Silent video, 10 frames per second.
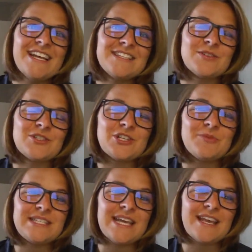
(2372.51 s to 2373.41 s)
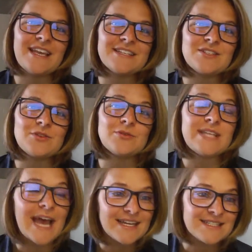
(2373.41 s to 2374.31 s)
So she'll be taking us through
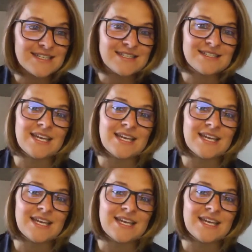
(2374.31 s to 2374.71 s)
taxes